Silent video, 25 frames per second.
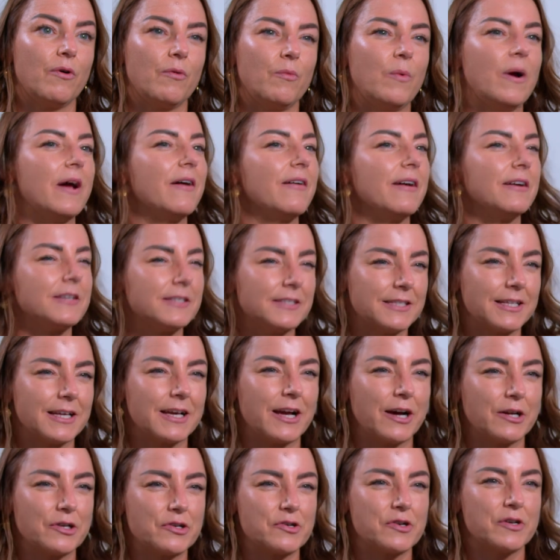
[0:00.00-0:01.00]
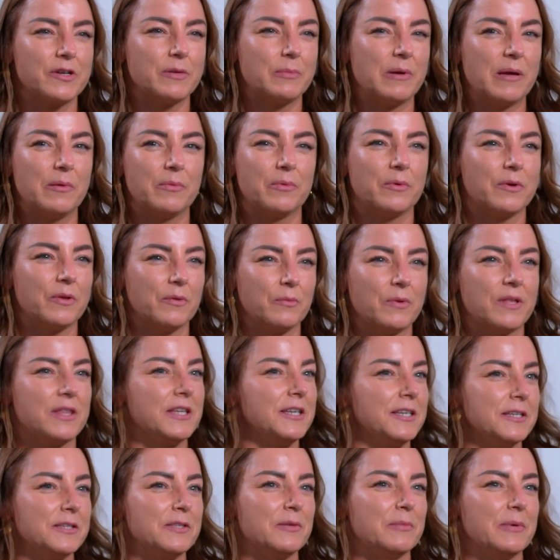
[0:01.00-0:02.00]
where else in the country do people with a
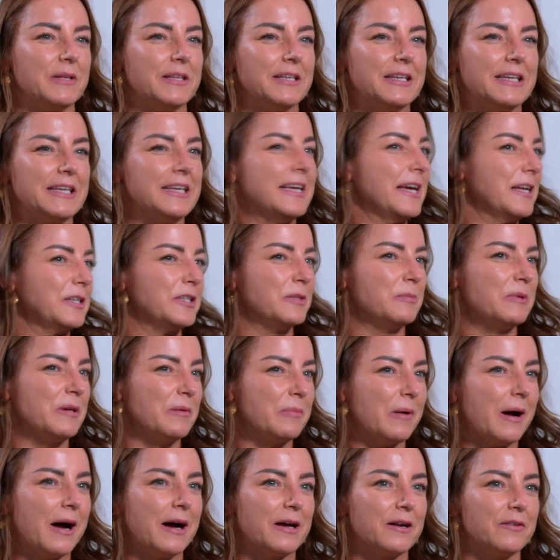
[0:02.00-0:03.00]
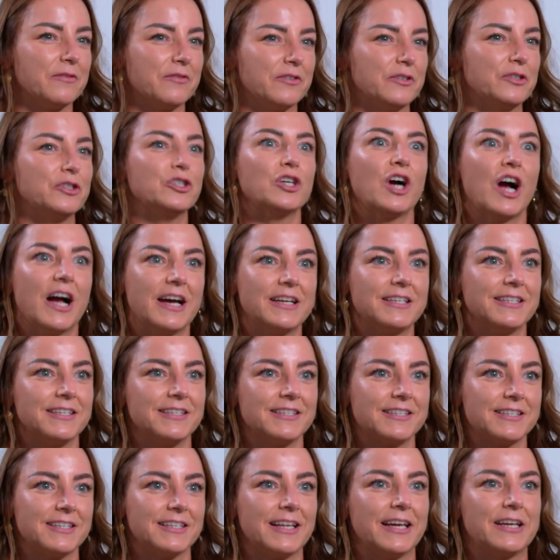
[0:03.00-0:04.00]
disability get to be a part of a giant
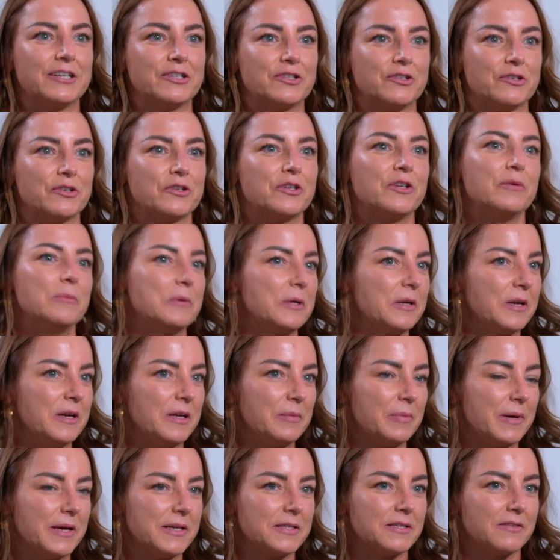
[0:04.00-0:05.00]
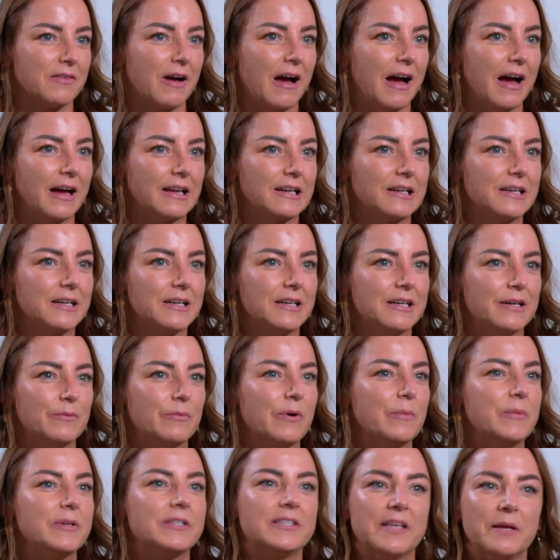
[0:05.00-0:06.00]
installation or a community piece of art?
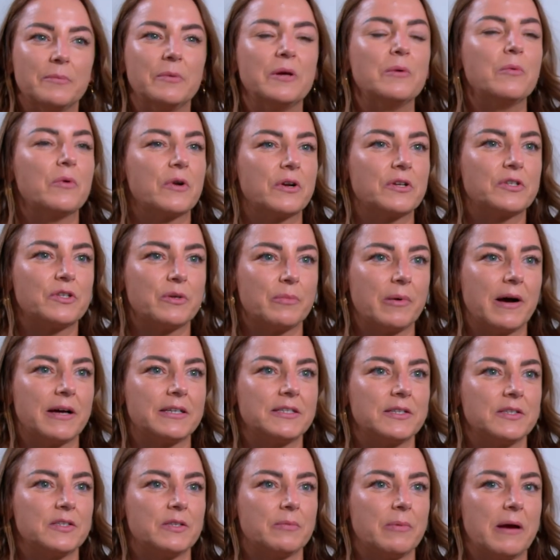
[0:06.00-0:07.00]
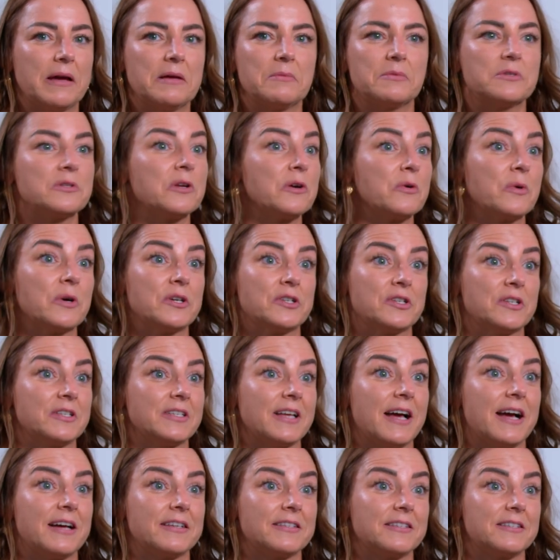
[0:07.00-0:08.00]
When we said we wanted to participate, there was no questions
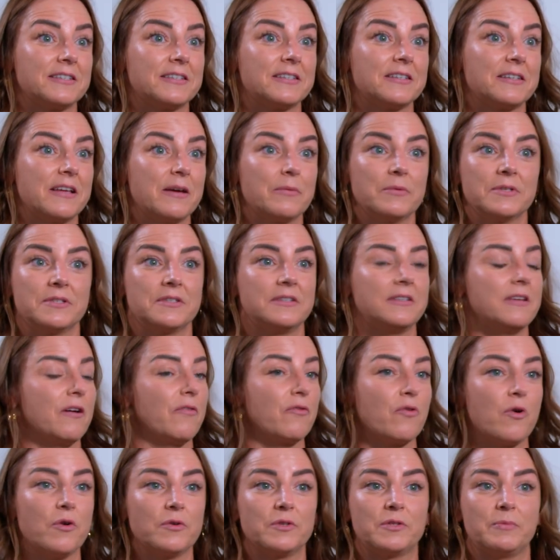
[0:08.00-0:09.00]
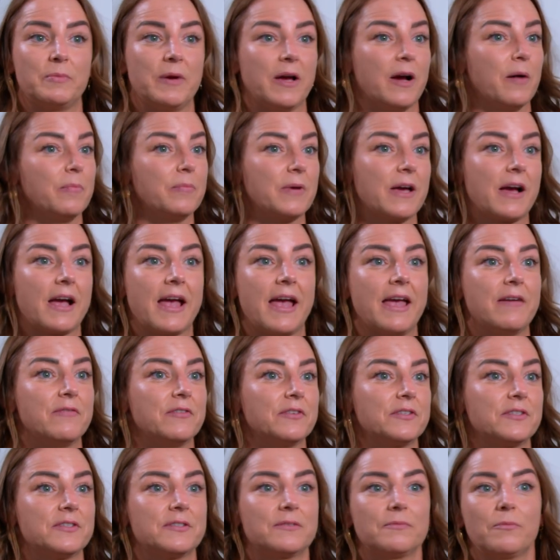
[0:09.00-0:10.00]
asked. It was, of course, pick up your
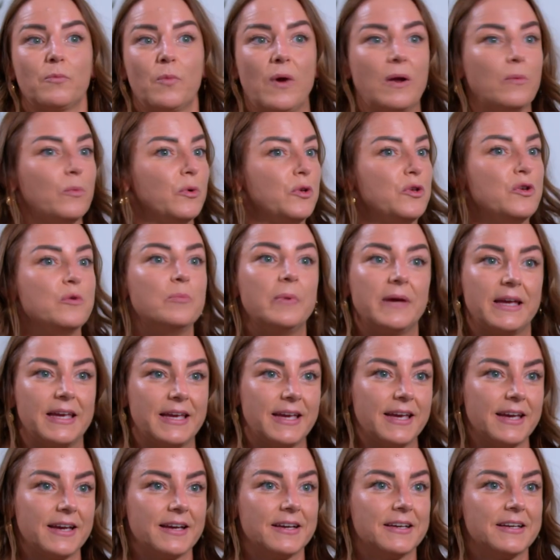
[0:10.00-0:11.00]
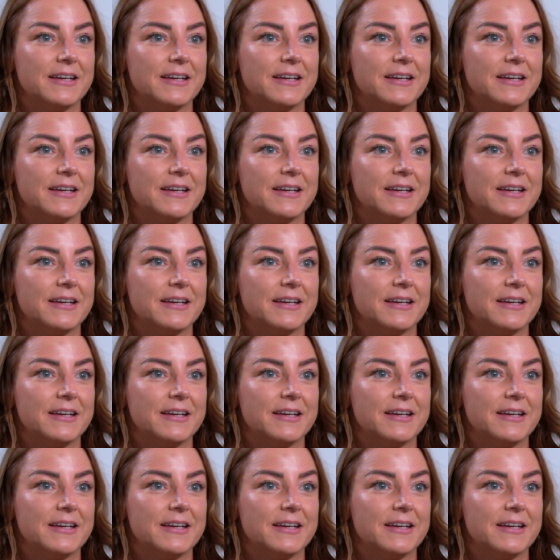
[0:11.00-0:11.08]
canvas, when will you be here?